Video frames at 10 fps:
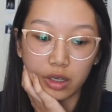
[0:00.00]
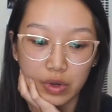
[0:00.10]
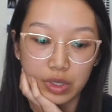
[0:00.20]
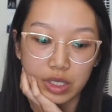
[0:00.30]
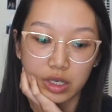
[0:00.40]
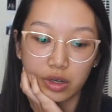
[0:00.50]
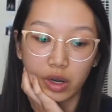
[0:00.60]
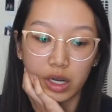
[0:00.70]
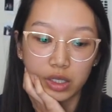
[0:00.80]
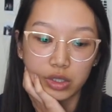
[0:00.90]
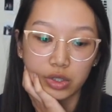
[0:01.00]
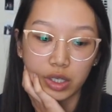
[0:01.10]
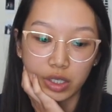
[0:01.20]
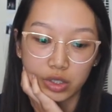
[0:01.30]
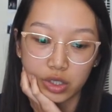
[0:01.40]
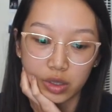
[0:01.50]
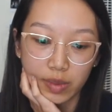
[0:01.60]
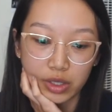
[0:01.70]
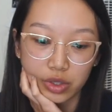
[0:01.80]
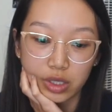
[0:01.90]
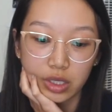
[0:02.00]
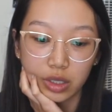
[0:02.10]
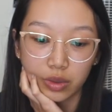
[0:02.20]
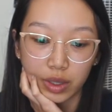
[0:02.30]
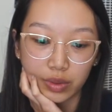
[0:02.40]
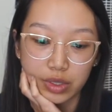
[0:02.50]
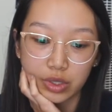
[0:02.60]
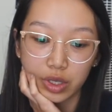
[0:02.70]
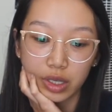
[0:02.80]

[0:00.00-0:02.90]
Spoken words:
Focusing on creating strict geometric silhouette with straight